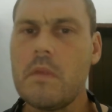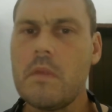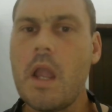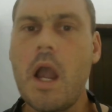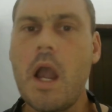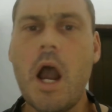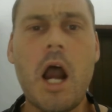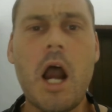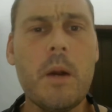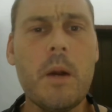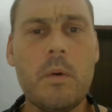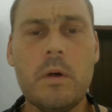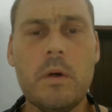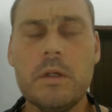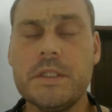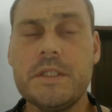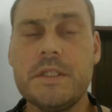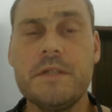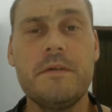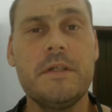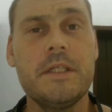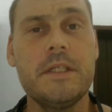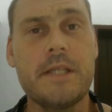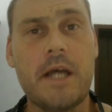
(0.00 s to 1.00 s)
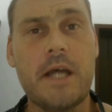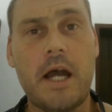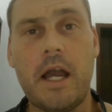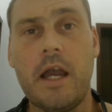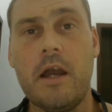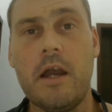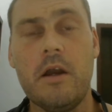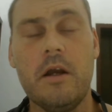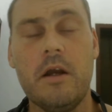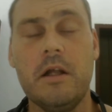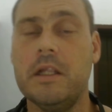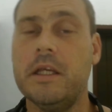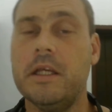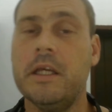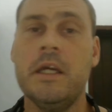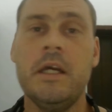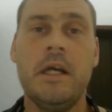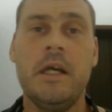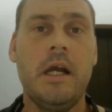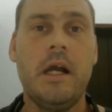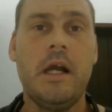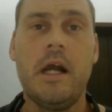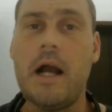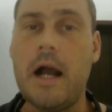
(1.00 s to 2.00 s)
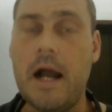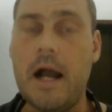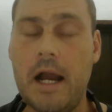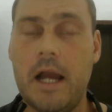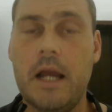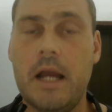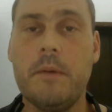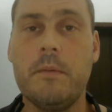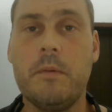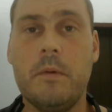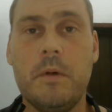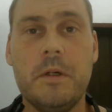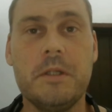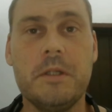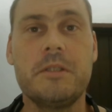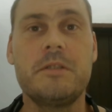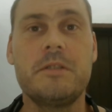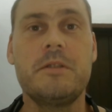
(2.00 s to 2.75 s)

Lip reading: I want to retire early. I want